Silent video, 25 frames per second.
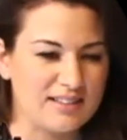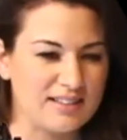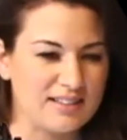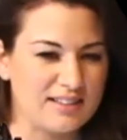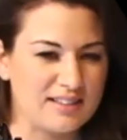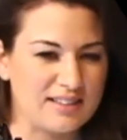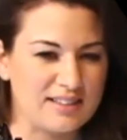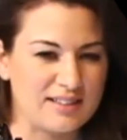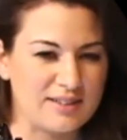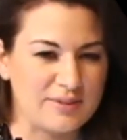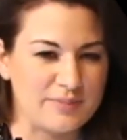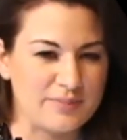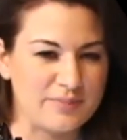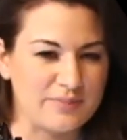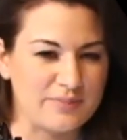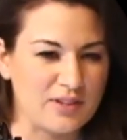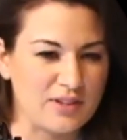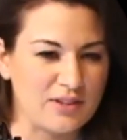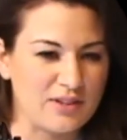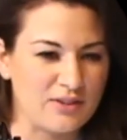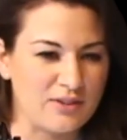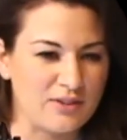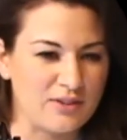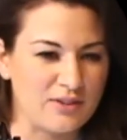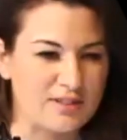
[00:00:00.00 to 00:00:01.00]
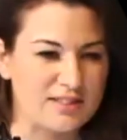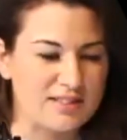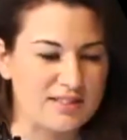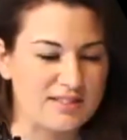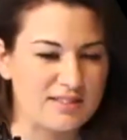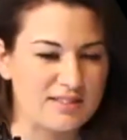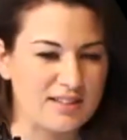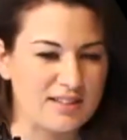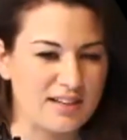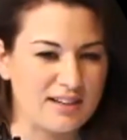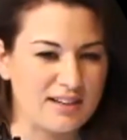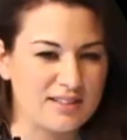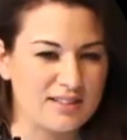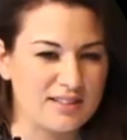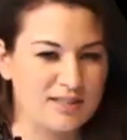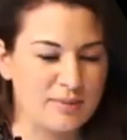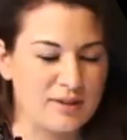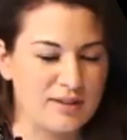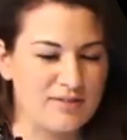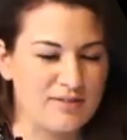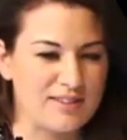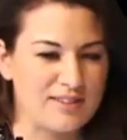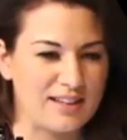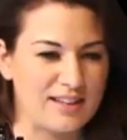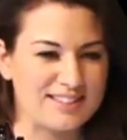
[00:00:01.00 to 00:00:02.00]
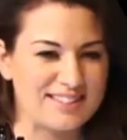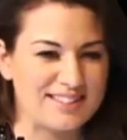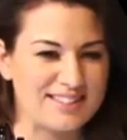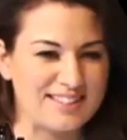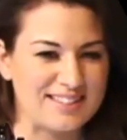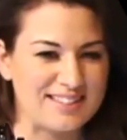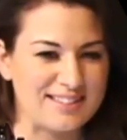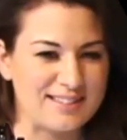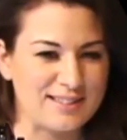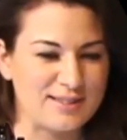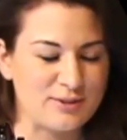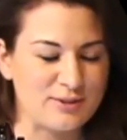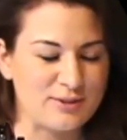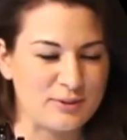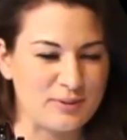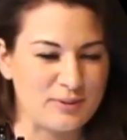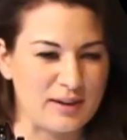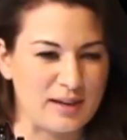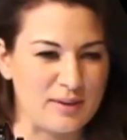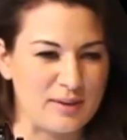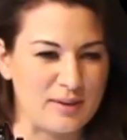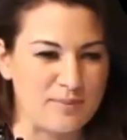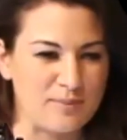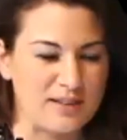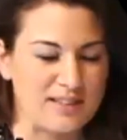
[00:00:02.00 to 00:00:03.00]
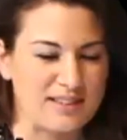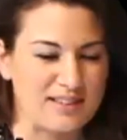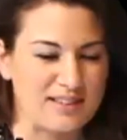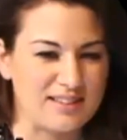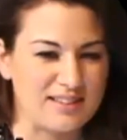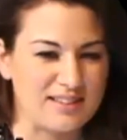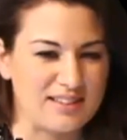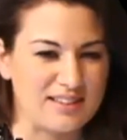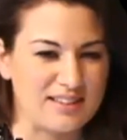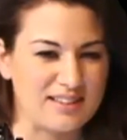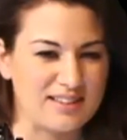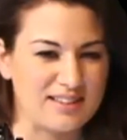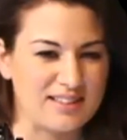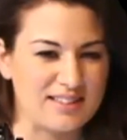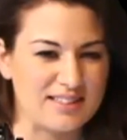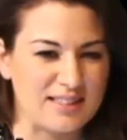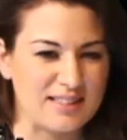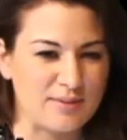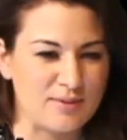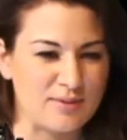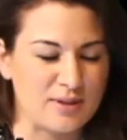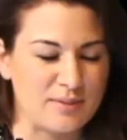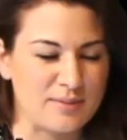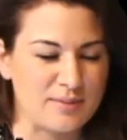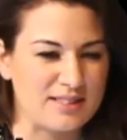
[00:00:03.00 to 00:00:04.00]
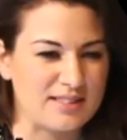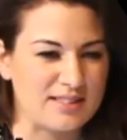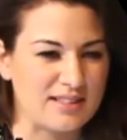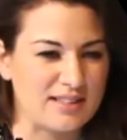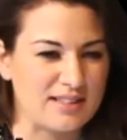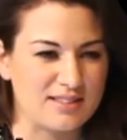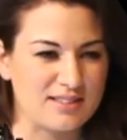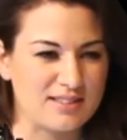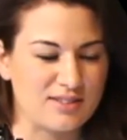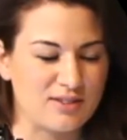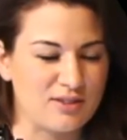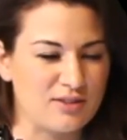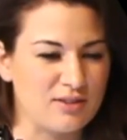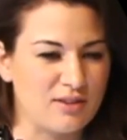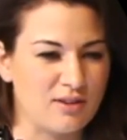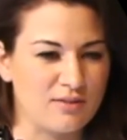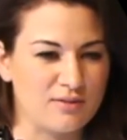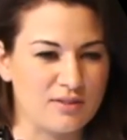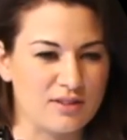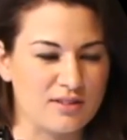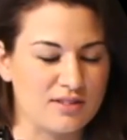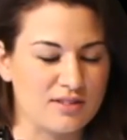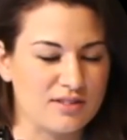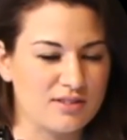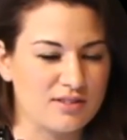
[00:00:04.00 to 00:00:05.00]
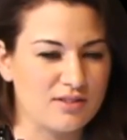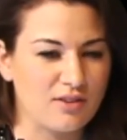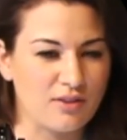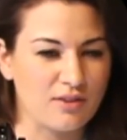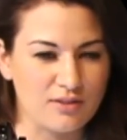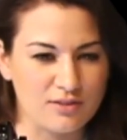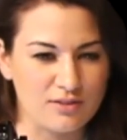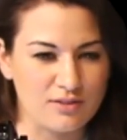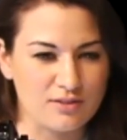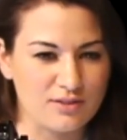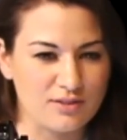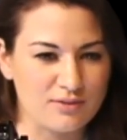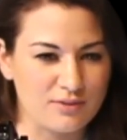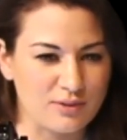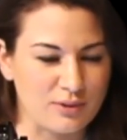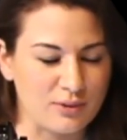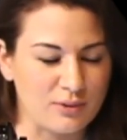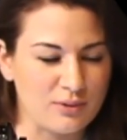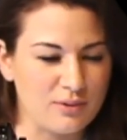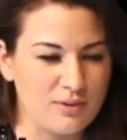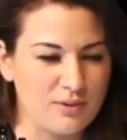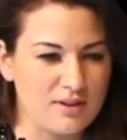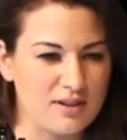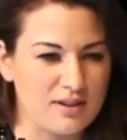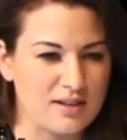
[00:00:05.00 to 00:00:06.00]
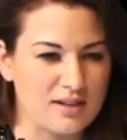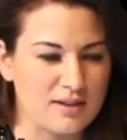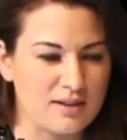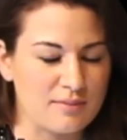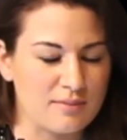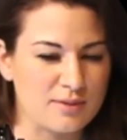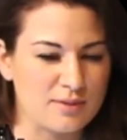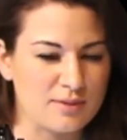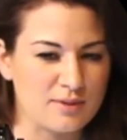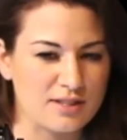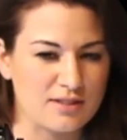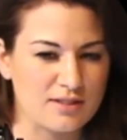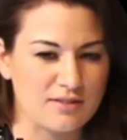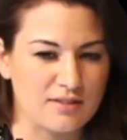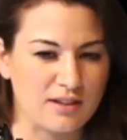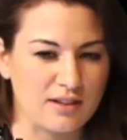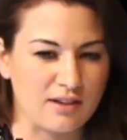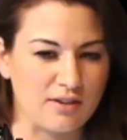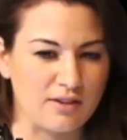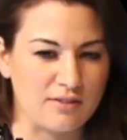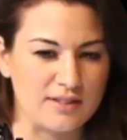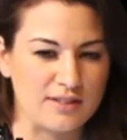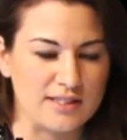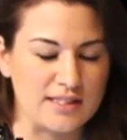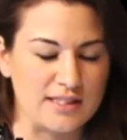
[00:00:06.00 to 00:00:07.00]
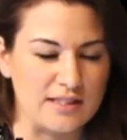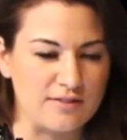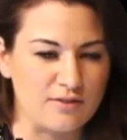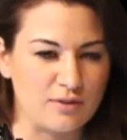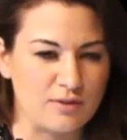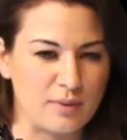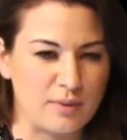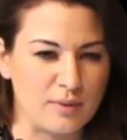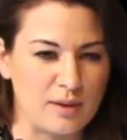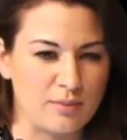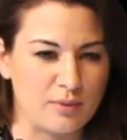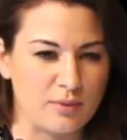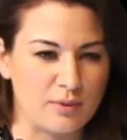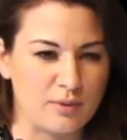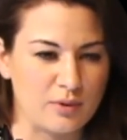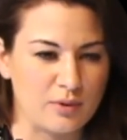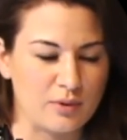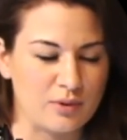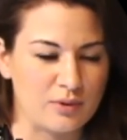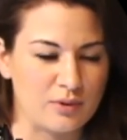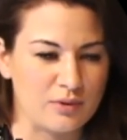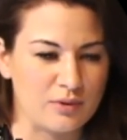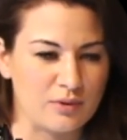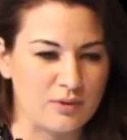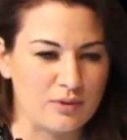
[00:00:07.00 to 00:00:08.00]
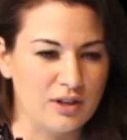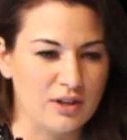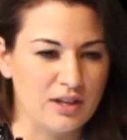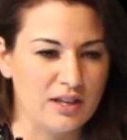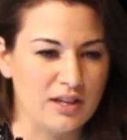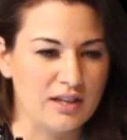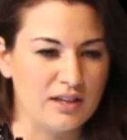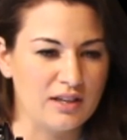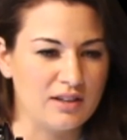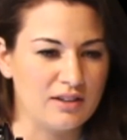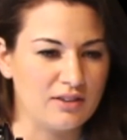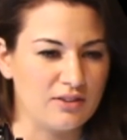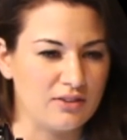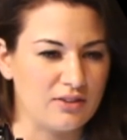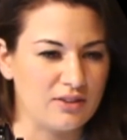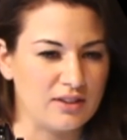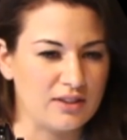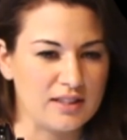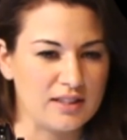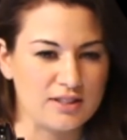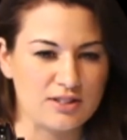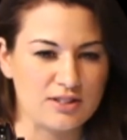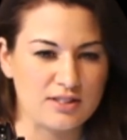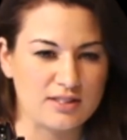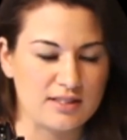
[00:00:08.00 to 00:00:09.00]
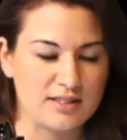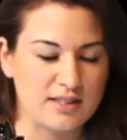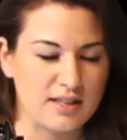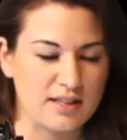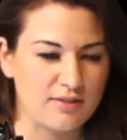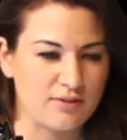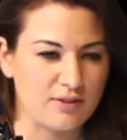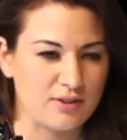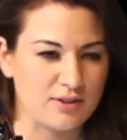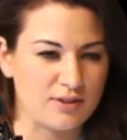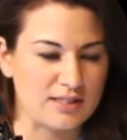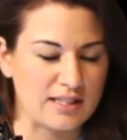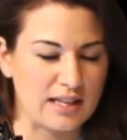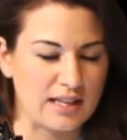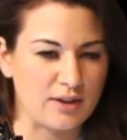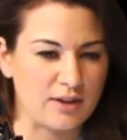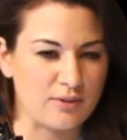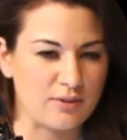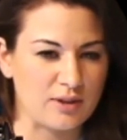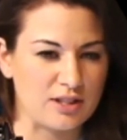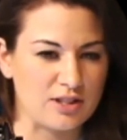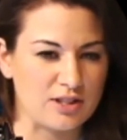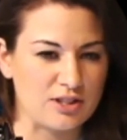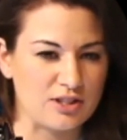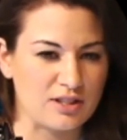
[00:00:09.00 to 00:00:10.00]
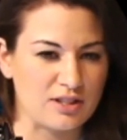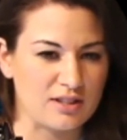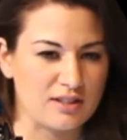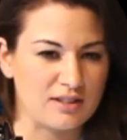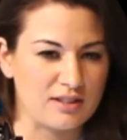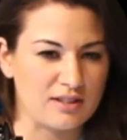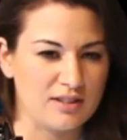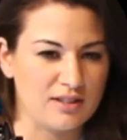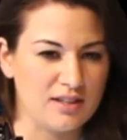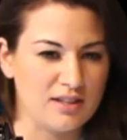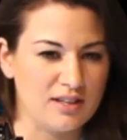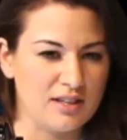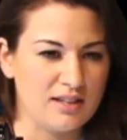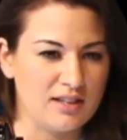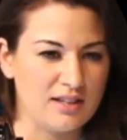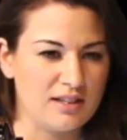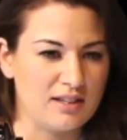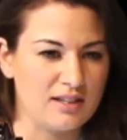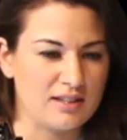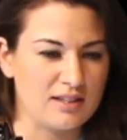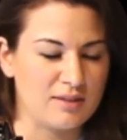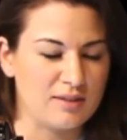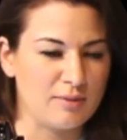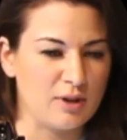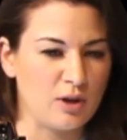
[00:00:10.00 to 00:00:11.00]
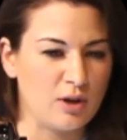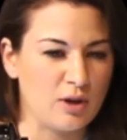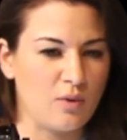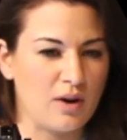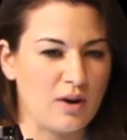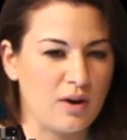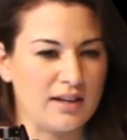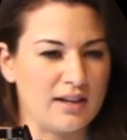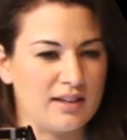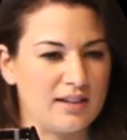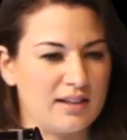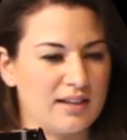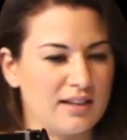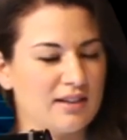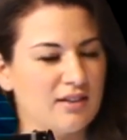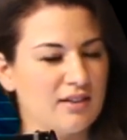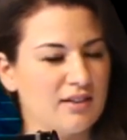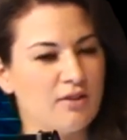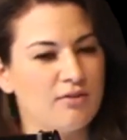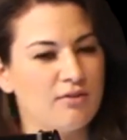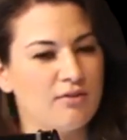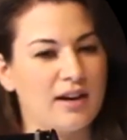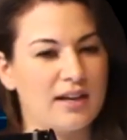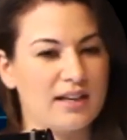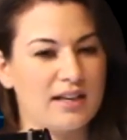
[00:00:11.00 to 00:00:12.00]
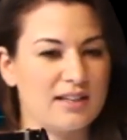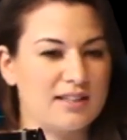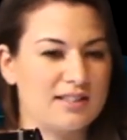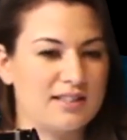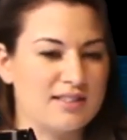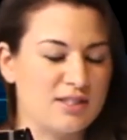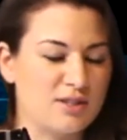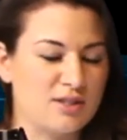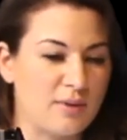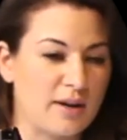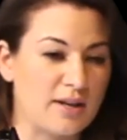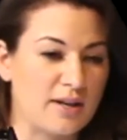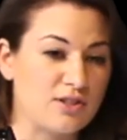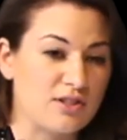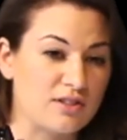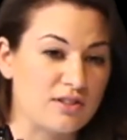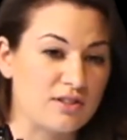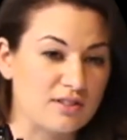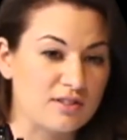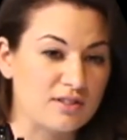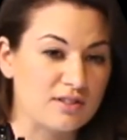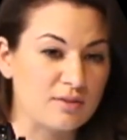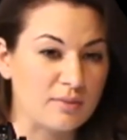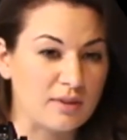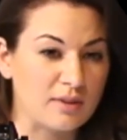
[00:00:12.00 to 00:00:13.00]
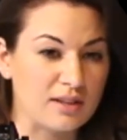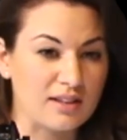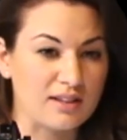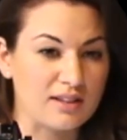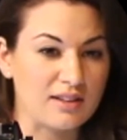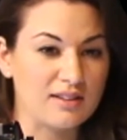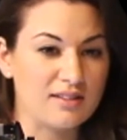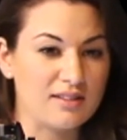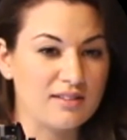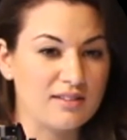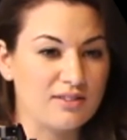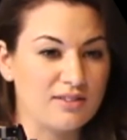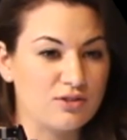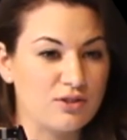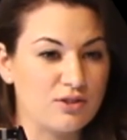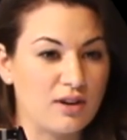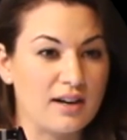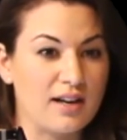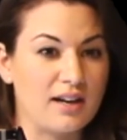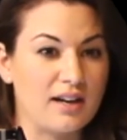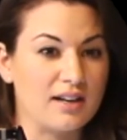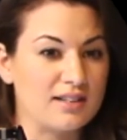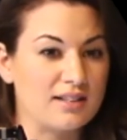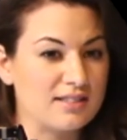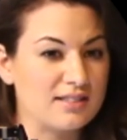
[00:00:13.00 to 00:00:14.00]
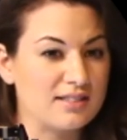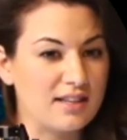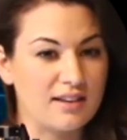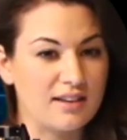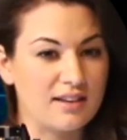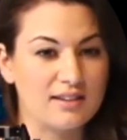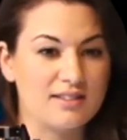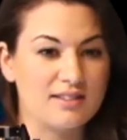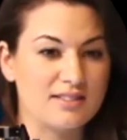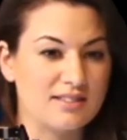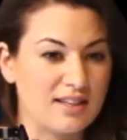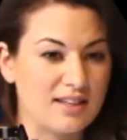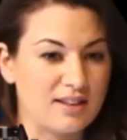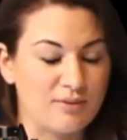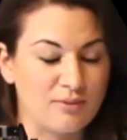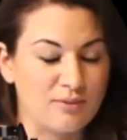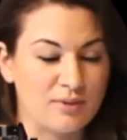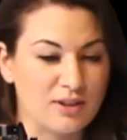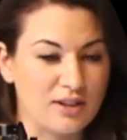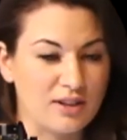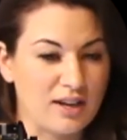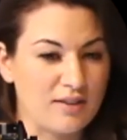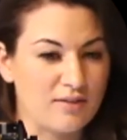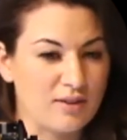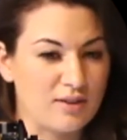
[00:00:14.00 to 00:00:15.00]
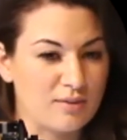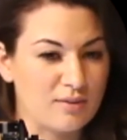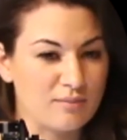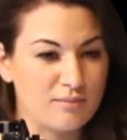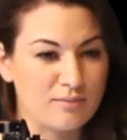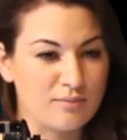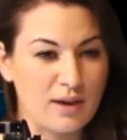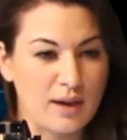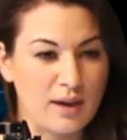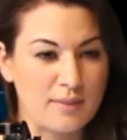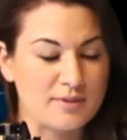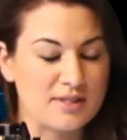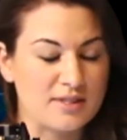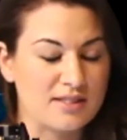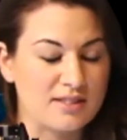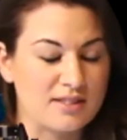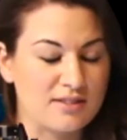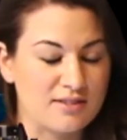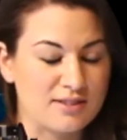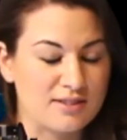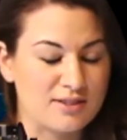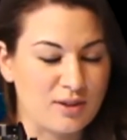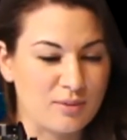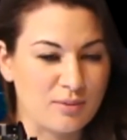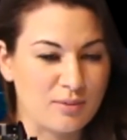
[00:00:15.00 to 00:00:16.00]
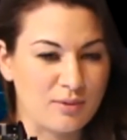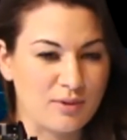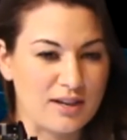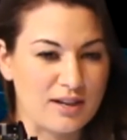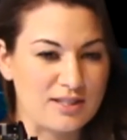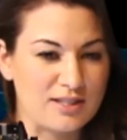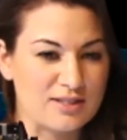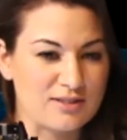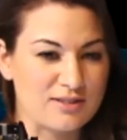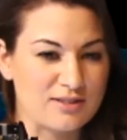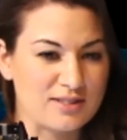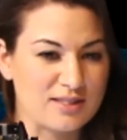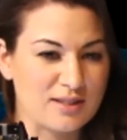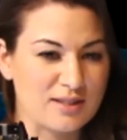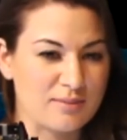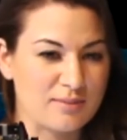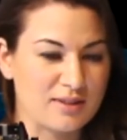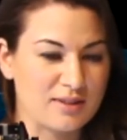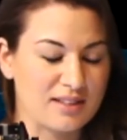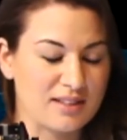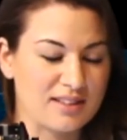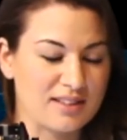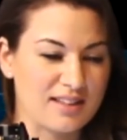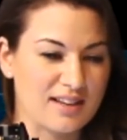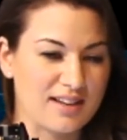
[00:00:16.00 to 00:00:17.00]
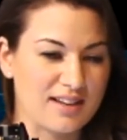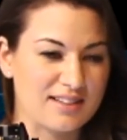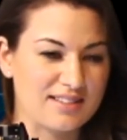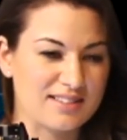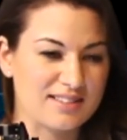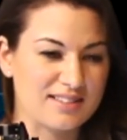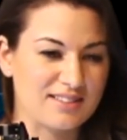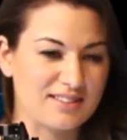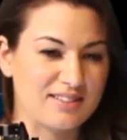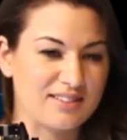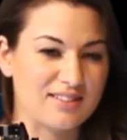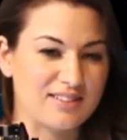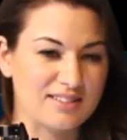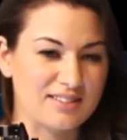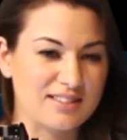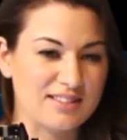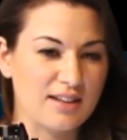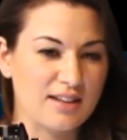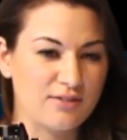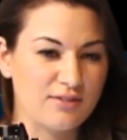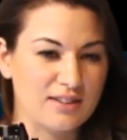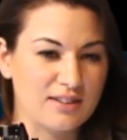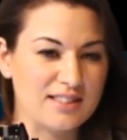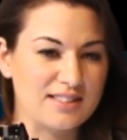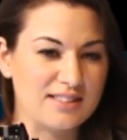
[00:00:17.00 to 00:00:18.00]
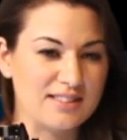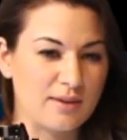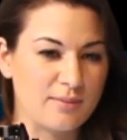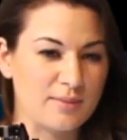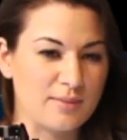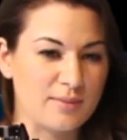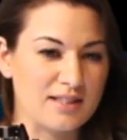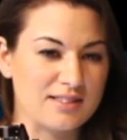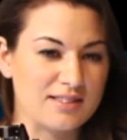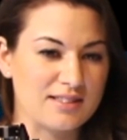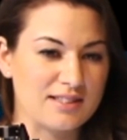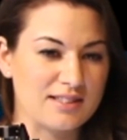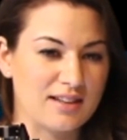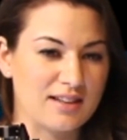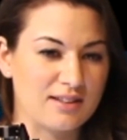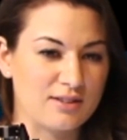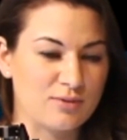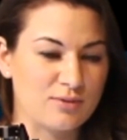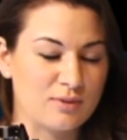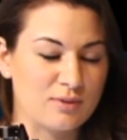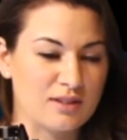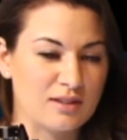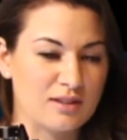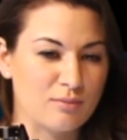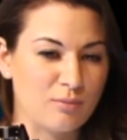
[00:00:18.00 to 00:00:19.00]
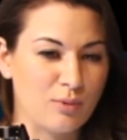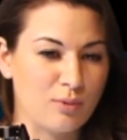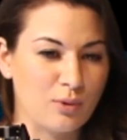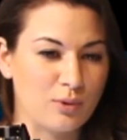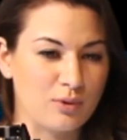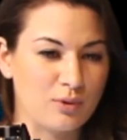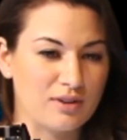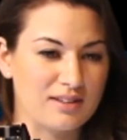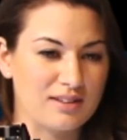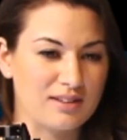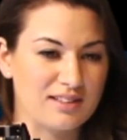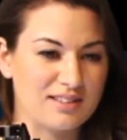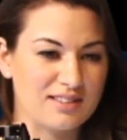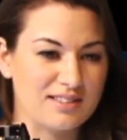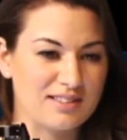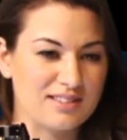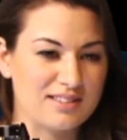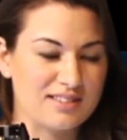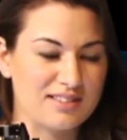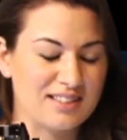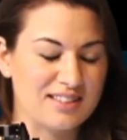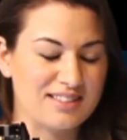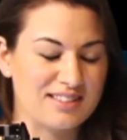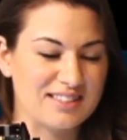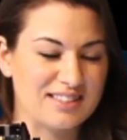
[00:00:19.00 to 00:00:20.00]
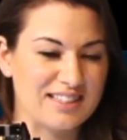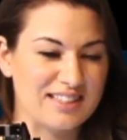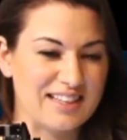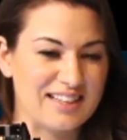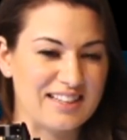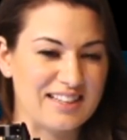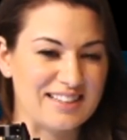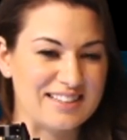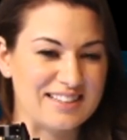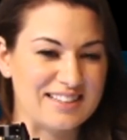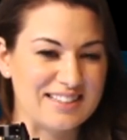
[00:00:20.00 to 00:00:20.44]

It's hard to believe that doesn't exist already, but at the same time, it sounds so novel and so useful, especially obviously for people who, English isn't their first language, and it can be quite a nerve-wracking situation to be trying to understand consent when you're having perhaps a serious operation or something like that. So definitely something that sounds really important that's needed.